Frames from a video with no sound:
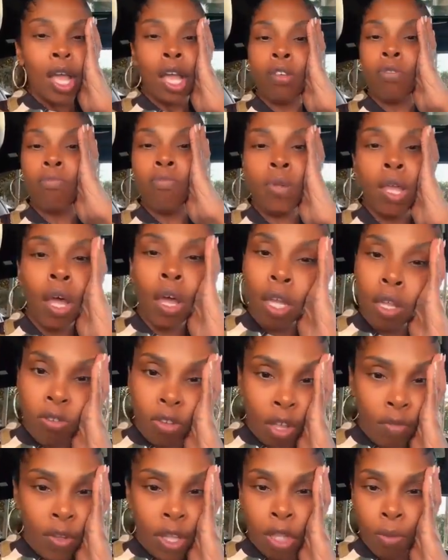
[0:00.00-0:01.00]
It's
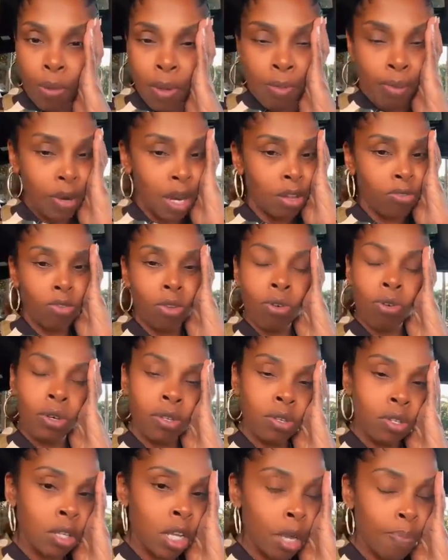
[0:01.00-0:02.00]
millions of other people that's
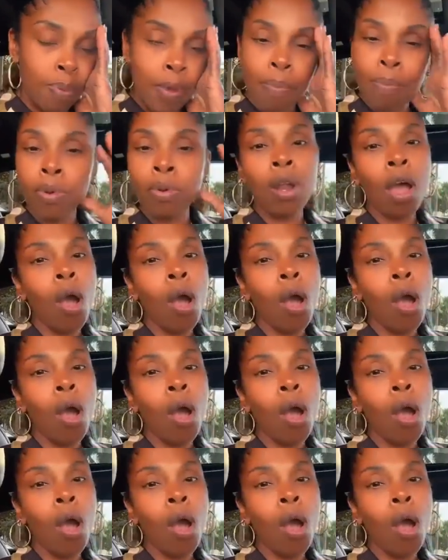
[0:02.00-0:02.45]
doing stick people.